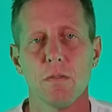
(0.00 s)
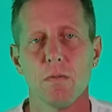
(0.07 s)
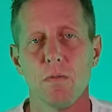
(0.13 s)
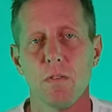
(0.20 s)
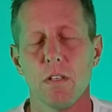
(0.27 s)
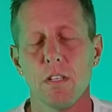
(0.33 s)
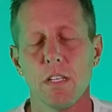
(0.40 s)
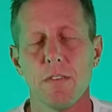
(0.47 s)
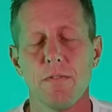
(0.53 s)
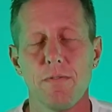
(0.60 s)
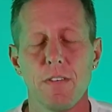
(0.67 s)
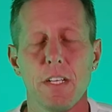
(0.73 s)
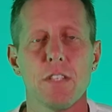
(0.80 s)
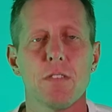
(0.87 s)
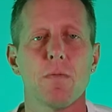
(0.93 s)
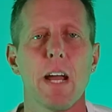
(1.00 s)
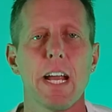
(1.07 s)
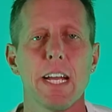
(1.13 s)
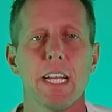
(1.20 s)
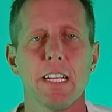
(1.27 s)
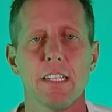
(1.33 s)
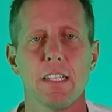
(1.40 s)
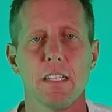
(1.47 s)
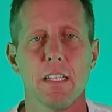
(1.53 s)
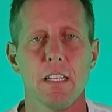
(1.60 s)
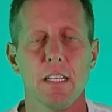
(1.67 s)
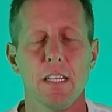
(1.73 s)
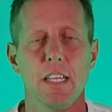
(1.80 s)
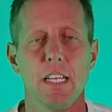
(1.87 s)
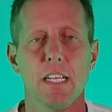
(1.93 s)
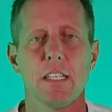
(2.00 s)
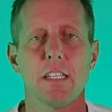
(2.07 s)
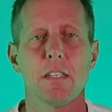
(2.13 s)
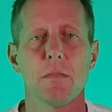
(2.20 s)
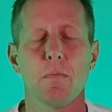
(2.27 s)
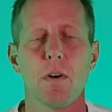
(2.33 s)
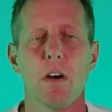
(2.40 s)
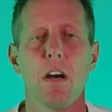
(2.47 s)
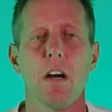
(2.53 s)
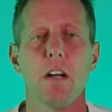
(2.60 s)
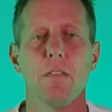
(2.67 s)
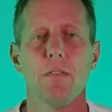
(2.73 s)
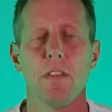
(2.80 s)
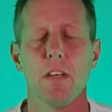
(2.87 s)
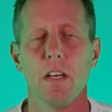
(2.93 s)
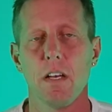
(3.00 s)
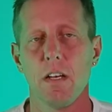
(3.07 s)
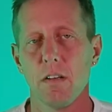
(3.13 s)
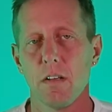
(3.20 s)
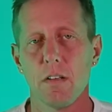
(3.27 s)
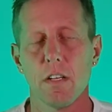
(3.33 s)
really fits right into this part of the,